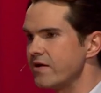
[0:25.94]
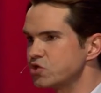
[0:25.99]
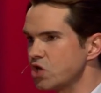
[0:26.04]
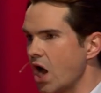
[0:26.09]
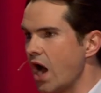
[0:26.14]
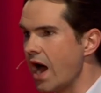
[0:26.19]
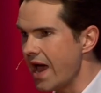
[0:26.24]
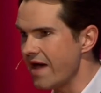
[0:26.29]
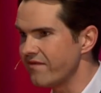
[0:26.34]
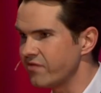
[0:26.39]
is
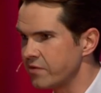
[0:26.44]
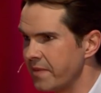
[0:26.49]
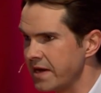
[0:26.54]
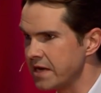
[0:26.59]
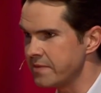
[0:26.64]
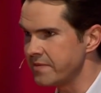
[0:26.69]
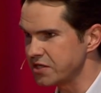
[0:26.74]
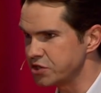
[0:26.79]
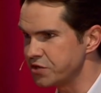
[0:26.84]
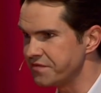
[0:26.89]
I haven't made
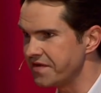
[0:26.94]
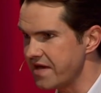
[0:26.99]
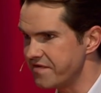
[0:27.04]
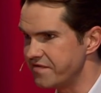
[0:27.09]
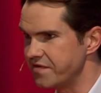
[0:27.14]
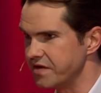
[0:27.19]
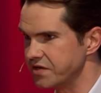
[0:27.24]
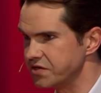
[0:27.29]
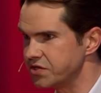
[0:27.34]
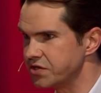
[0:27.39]
much of an
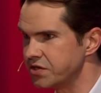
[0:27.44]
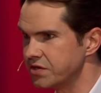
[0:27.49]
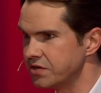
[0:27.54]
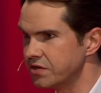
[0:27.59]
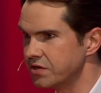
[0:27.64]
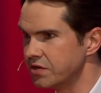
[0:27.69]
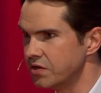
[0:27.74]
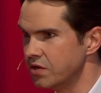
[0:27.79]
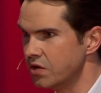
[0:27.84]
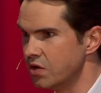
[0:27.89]
effort.
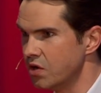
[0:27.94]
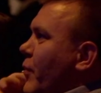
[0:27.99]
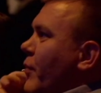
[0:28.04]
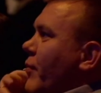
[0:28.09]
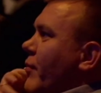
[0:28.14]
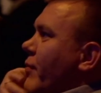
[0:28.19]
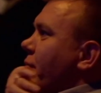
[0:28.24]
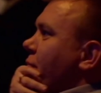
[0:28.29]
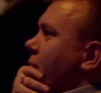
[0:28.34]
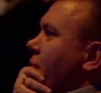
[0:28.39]

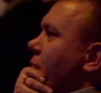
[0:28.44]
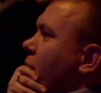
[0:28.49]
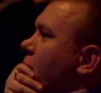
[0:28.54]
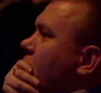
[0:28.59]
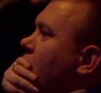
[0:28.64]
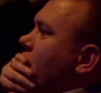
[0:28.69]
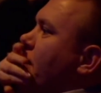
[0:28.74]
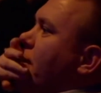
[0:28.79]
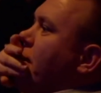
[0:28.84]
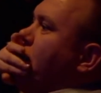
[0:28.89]
Well,
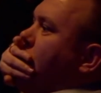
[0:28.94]
there's some